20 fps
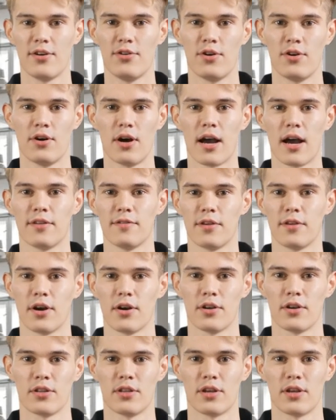your
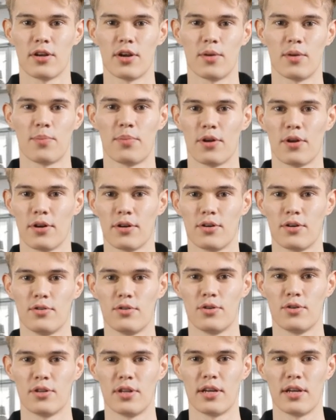iPhone to the computer
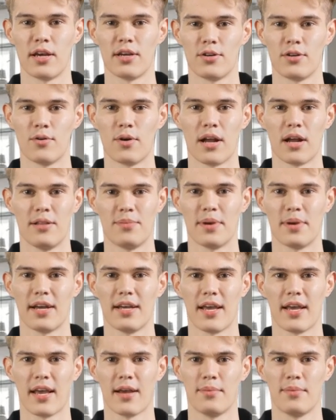using a U S B
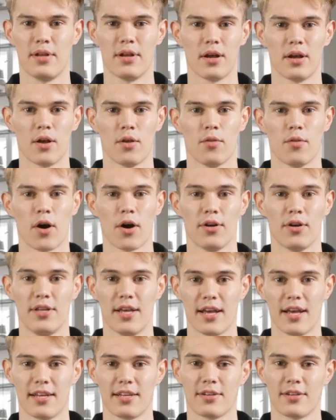cable. Launch
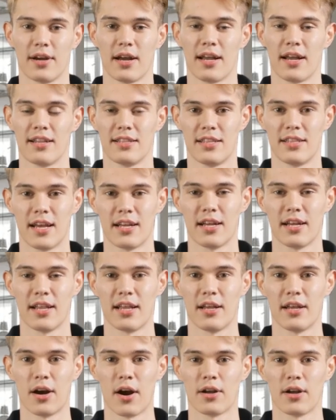AnyTrans and
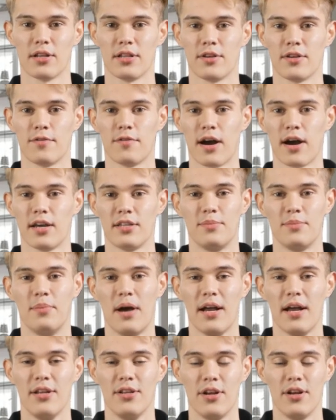click on the Device
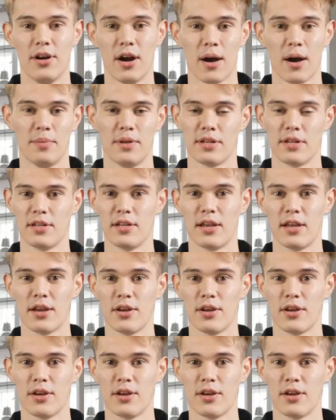Manager option.